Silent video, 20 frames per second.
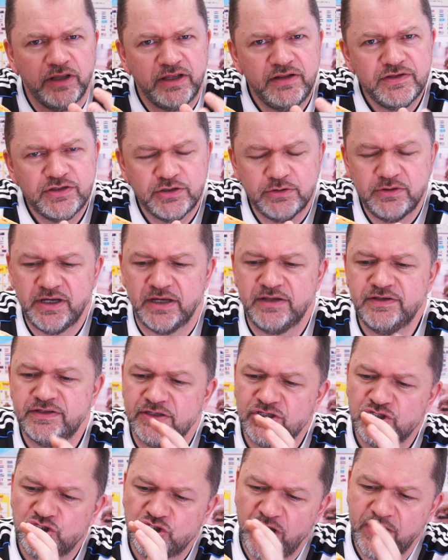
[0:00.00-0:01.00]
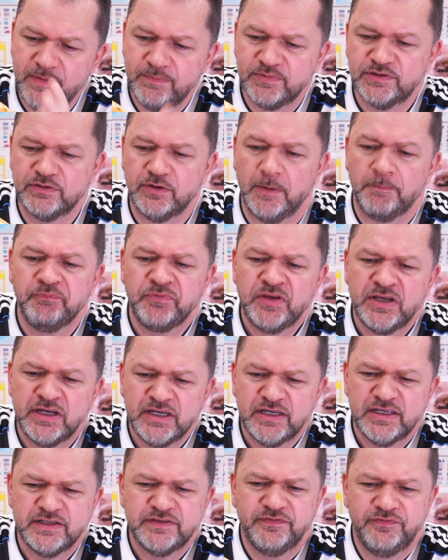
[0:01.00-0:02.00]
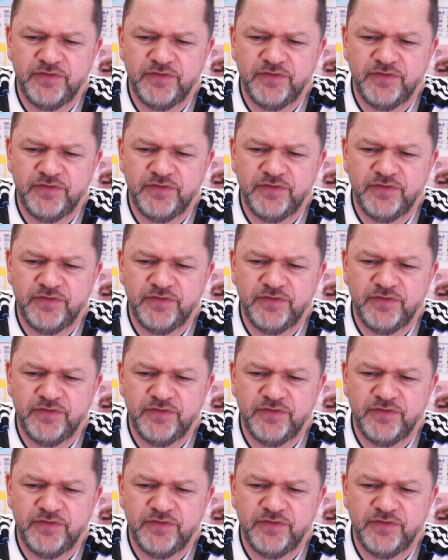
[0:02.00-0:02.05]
into it, into the shape. So it's